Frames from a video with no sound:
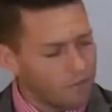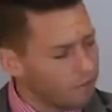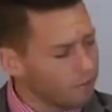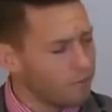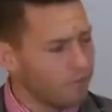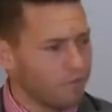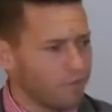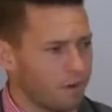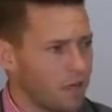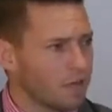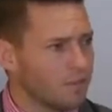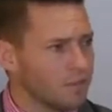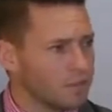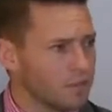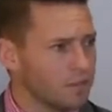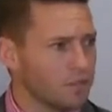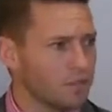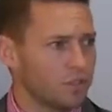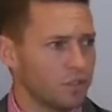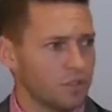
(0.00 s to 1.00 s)
from the
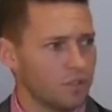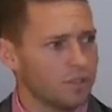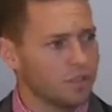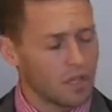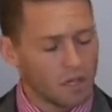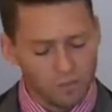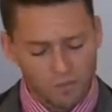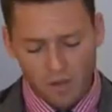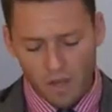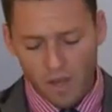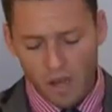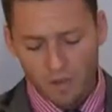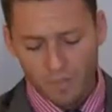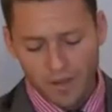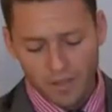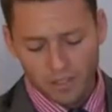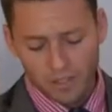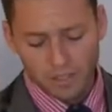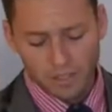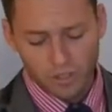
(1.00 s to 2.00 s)
flavors in the gin itself, I'm
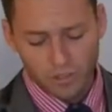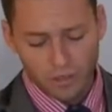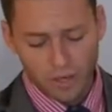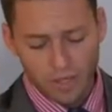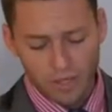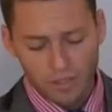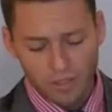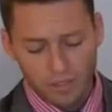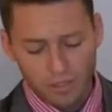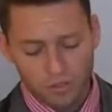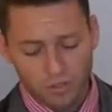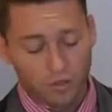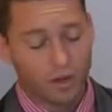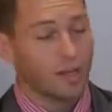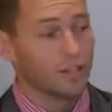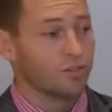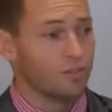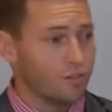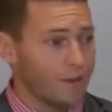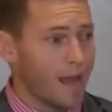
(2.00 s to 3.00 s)
actually trying
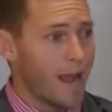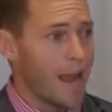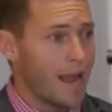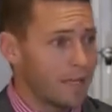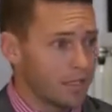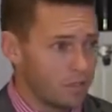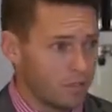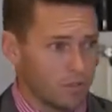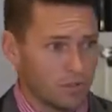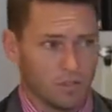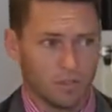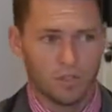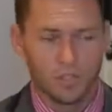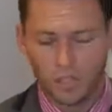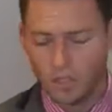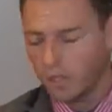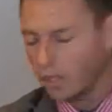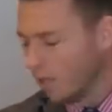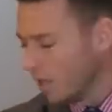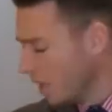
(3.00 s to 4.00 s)
to add to the gin.